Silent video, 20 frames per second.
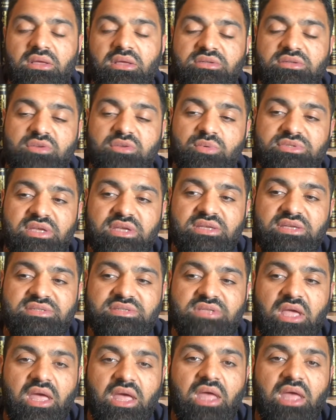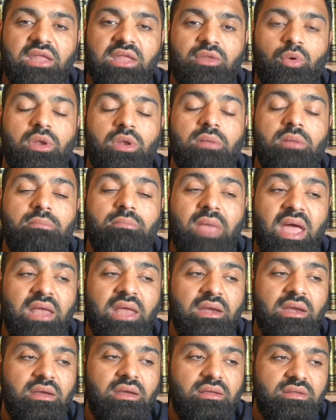So we say zakatul
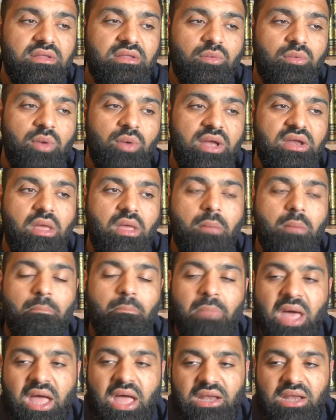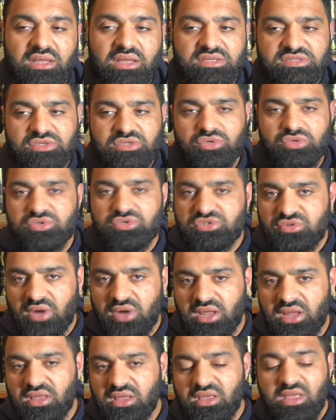mal. The word mal is used,
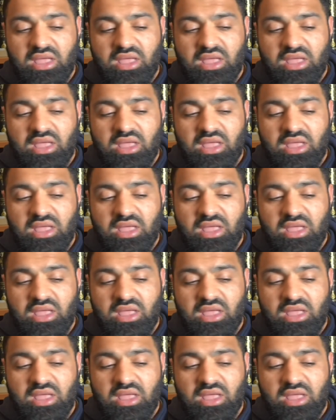right?